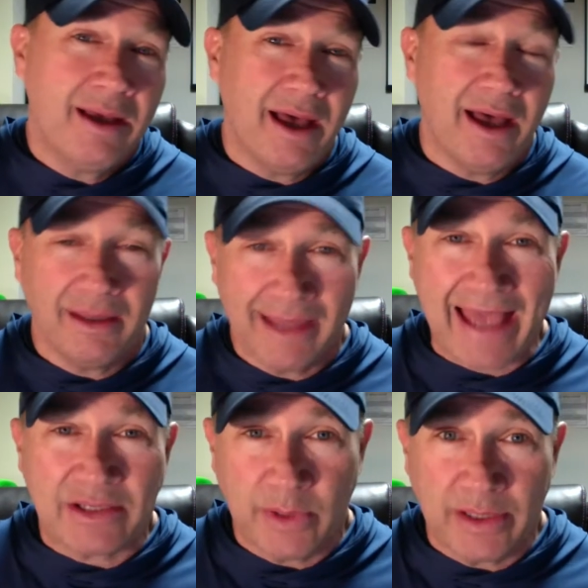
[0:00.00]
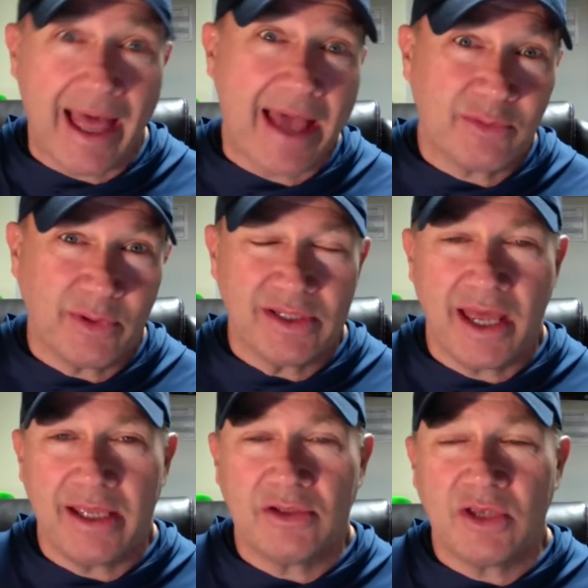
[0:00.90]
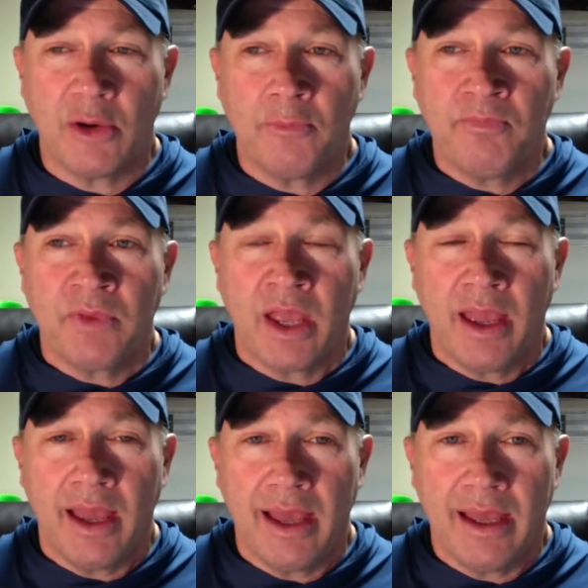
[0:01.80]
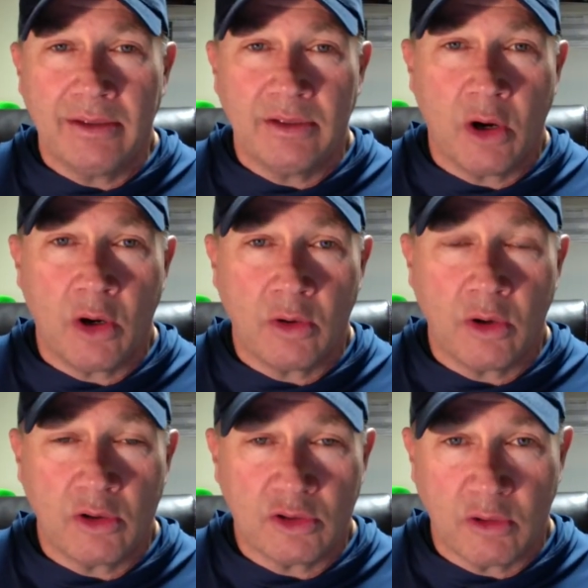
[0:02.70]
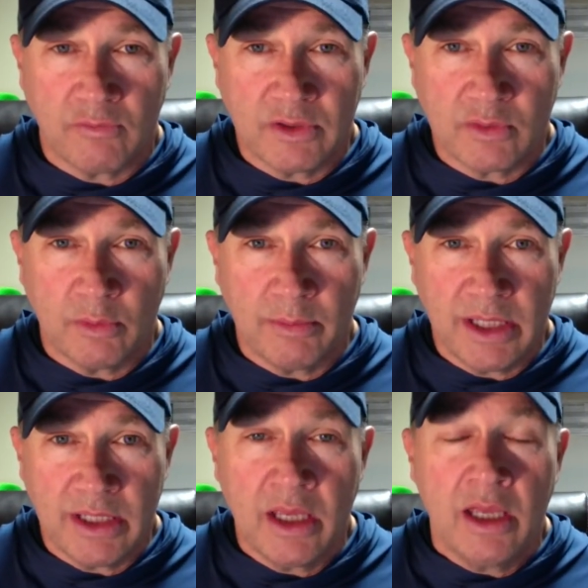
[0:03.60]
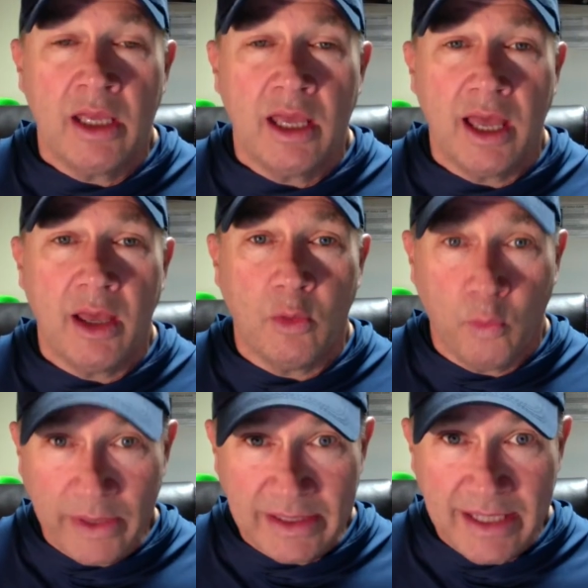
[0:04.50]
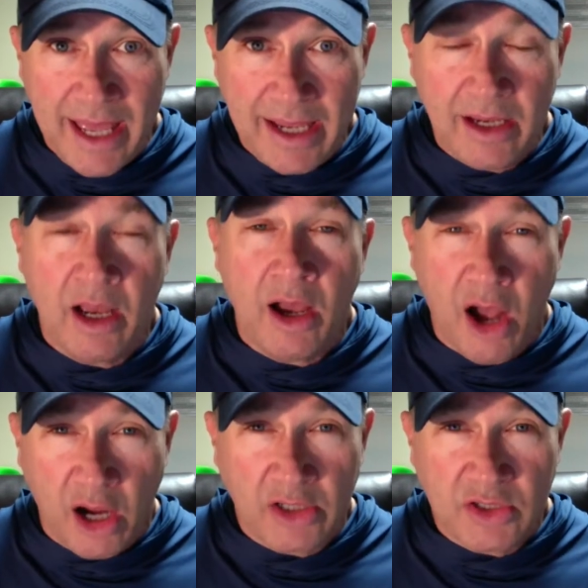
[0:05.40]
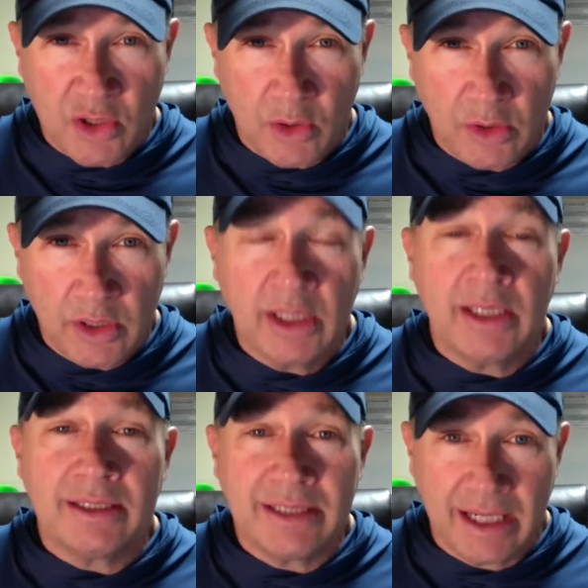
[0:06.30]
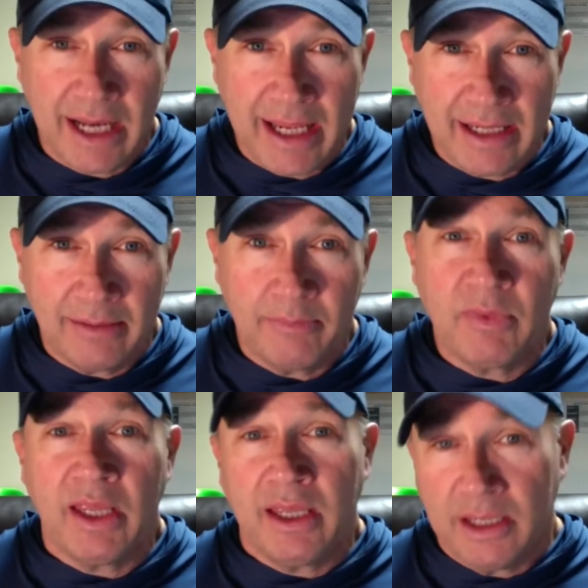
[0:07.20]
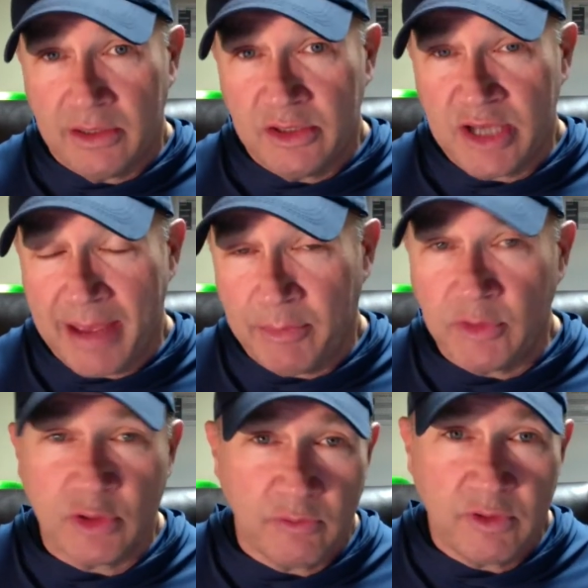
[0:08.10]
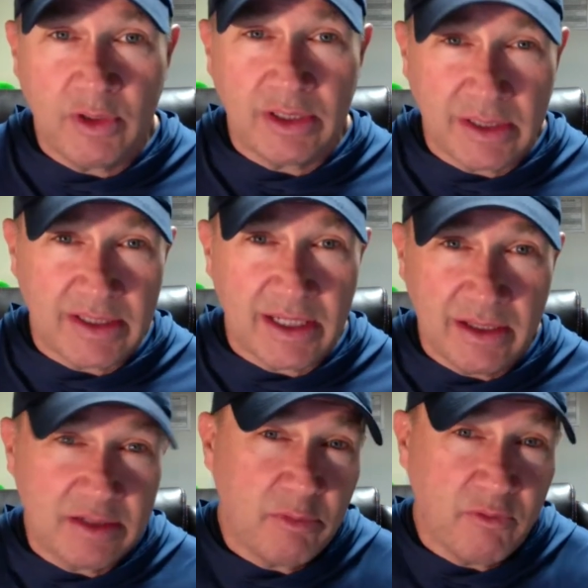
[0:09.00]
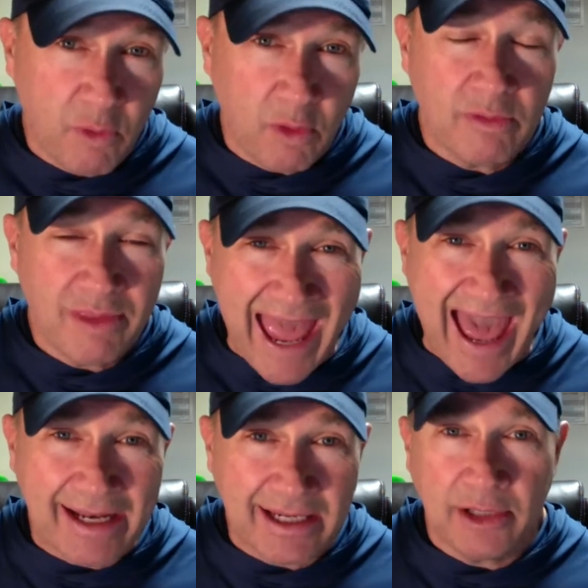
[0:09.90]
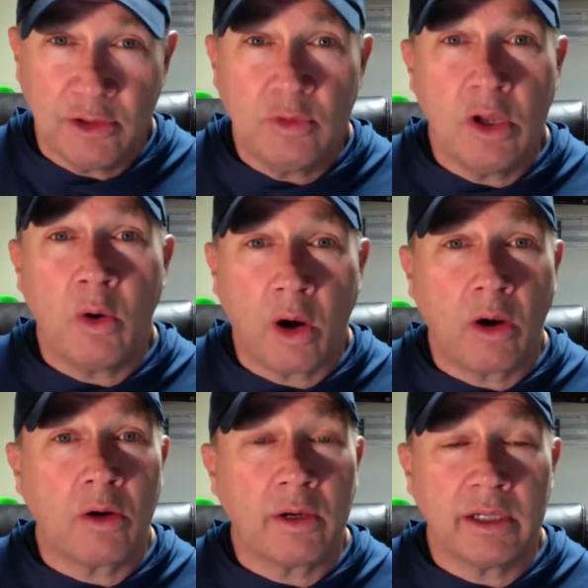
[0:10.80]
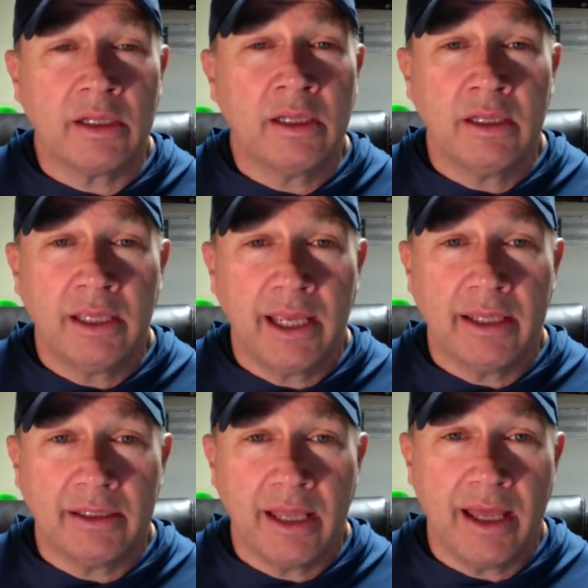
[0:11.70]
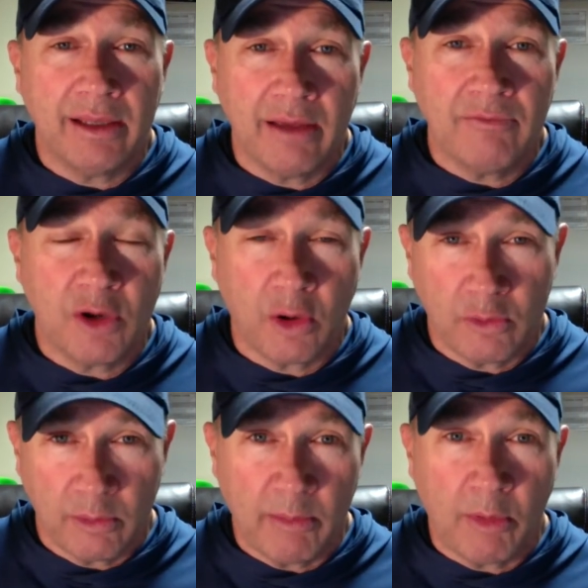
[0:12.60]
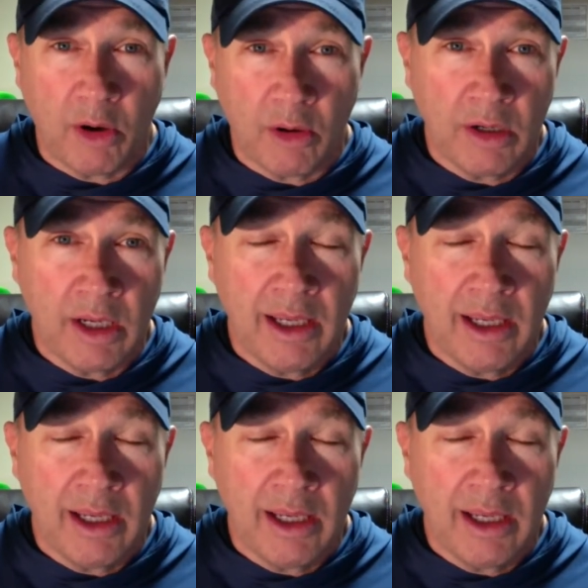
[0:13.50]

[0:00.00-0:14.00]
uh, last week, last Wednesday. And so uh, her, her service will be uh, Wednesday, August 3rd, 10 a.m. in the chapel. So if you get to see this before that and you know her and, and loved her and remember her,